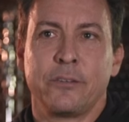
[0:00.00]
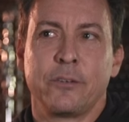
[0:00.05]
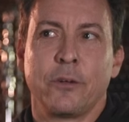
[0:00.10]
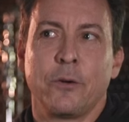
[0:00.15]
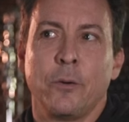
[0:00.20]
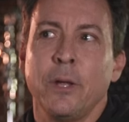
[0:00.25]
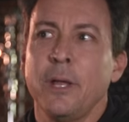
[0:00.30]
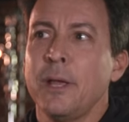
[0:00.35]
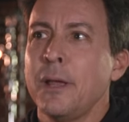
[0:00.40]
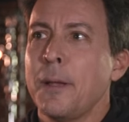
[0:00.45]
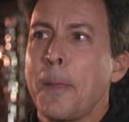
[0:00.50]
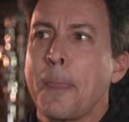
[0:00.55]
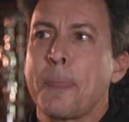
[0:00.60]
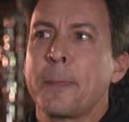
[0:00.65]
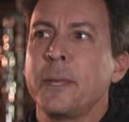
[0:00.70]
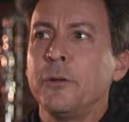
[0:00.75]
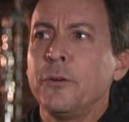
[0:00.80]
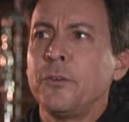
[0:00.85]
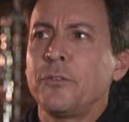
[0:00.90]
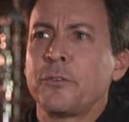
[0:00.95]
And so
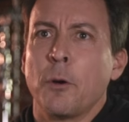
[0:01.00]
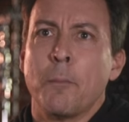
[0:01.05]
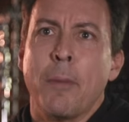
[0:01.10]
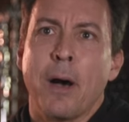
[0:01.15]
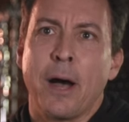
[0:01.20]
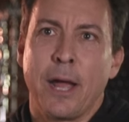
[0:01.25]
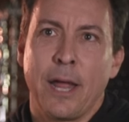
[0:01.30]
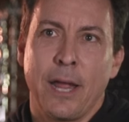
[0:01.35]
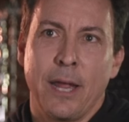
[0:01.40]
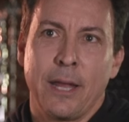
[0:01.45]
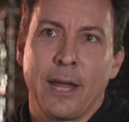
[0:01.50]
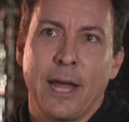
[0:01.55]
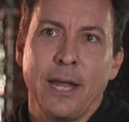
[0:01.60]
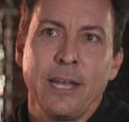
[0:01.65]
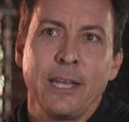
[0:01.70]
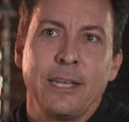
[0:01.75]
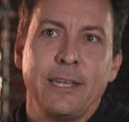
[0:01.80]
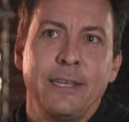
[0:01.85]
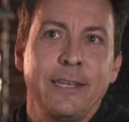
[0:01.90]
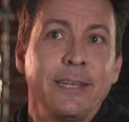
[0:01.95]
years go by and
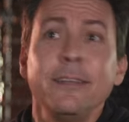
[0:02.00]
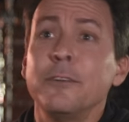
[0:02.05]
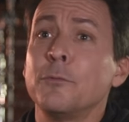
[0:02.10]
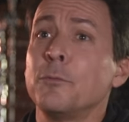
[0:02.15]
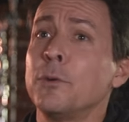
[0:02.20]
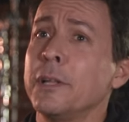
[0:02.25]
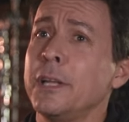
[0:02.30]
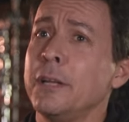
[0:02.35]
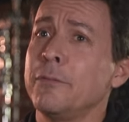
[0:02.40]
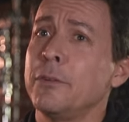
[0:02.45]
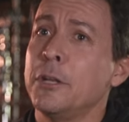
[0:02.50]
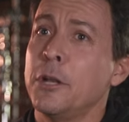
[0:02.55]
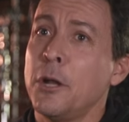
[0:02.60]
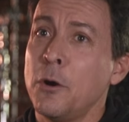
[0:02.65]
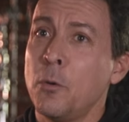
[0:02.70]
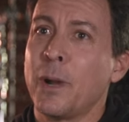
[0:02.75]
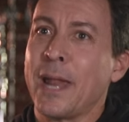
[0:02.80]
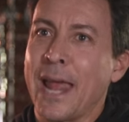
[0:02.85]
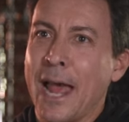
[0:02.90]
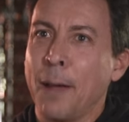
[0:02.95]
I didn't really even
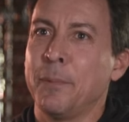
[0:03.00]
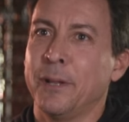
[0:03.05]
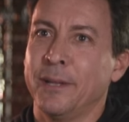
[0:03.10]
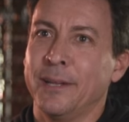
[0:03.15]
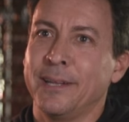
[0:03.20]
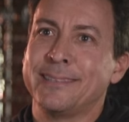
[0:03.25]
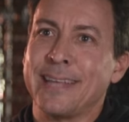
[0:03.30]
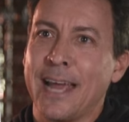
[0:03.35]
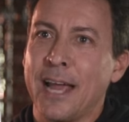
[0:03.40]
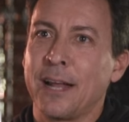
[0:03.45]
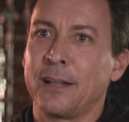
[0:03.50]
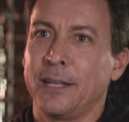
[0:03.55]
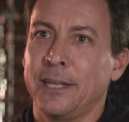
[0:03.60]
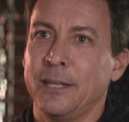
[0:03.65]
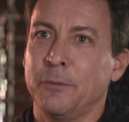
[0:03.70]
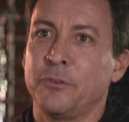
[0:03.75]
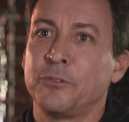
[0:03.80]
know what happened exactly.